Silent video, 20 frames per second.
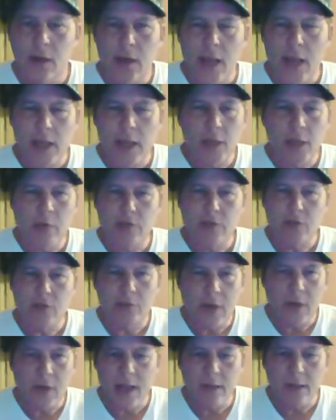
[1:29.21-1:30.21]
Anywhere else in
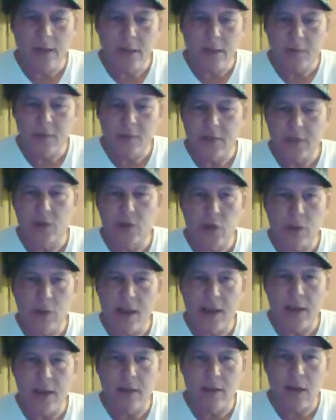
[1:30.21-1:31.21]
Rhode Island, because I look
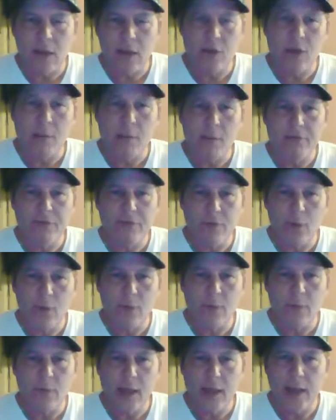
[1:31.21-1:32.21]
at my phone